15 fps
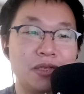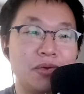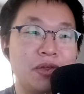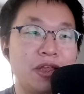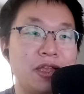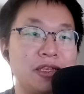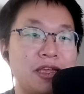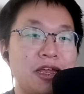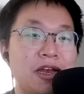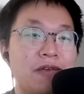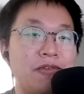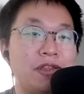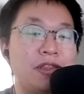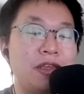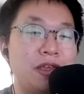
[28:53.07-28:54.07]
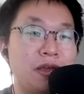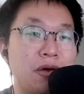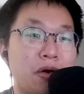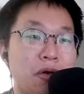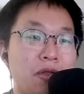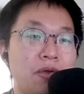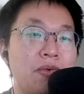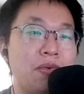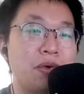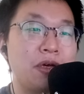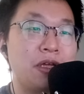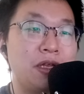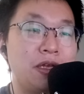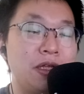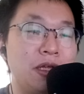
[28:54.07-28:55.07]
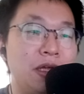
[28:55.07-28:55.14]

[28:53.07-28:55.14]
So it has everything all in one,